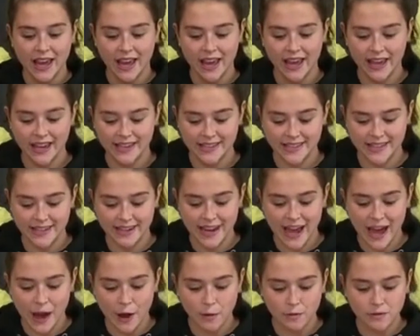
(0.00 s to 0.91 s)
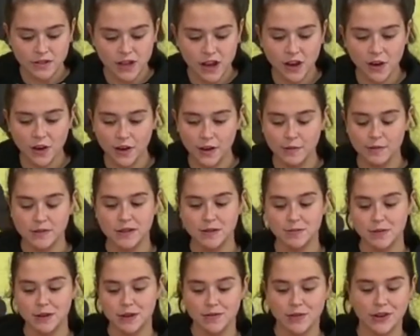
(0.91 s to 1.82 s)
it is now time to
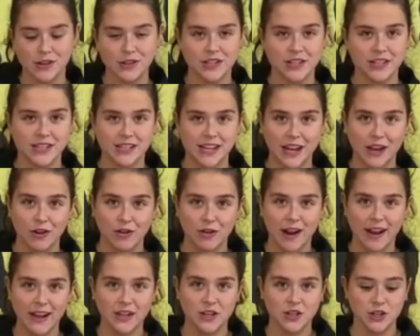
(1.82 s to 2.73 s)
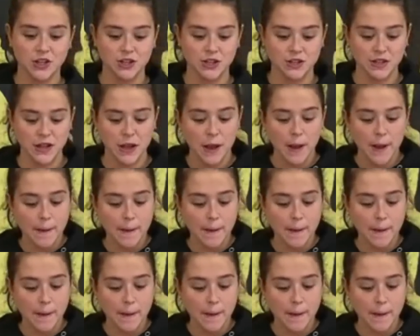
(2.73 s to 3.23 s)
move on to the decorations.